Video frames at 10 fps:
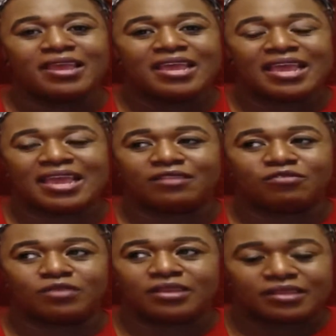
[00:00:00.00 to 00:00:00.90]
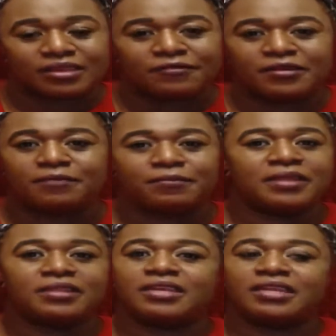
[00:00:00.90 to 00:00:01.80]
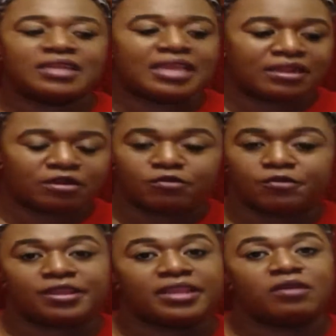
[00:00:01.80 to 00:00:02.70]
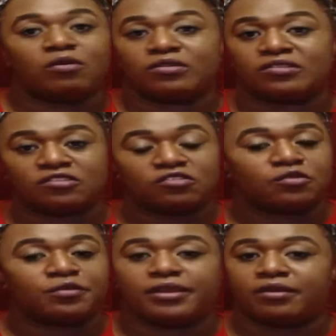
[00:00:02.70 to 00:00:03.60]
and you can give an opinion and agree or disagree,